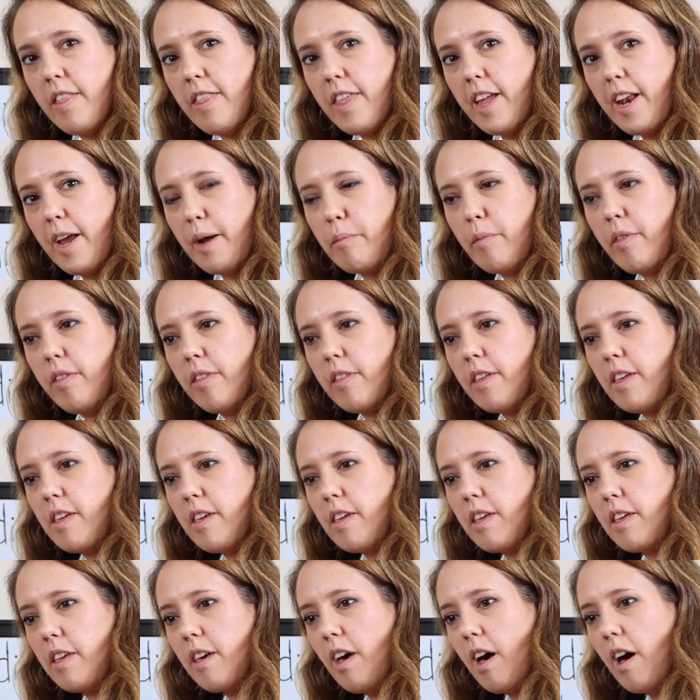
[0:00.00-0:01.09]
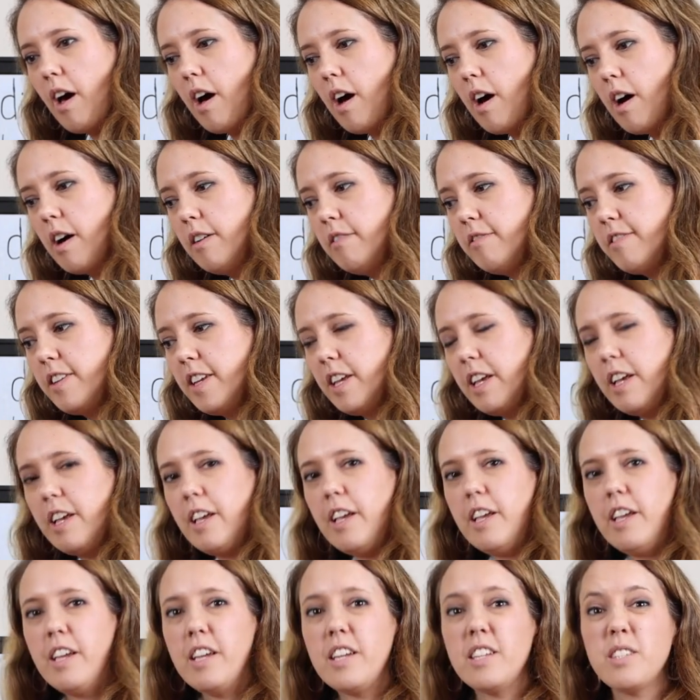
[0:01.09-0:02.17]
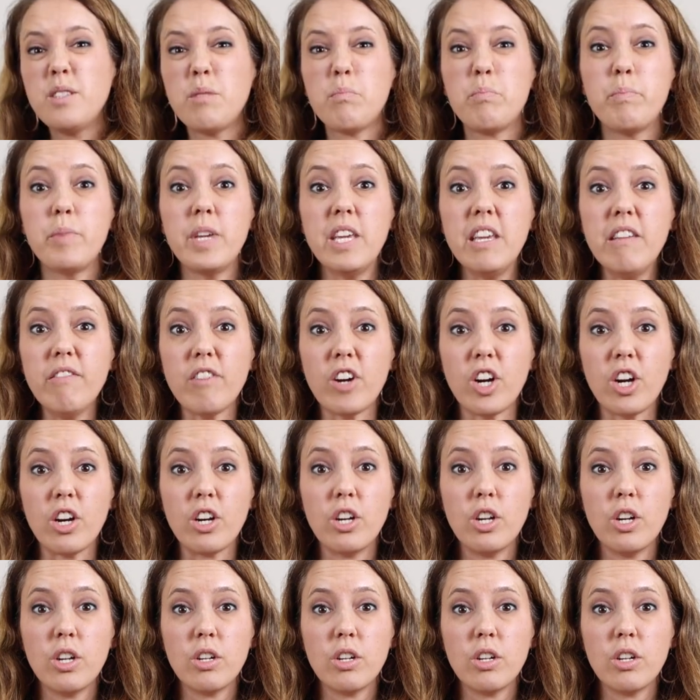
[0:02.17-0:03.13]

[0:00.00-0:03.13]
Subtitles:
that I'm thinking of is a beaver.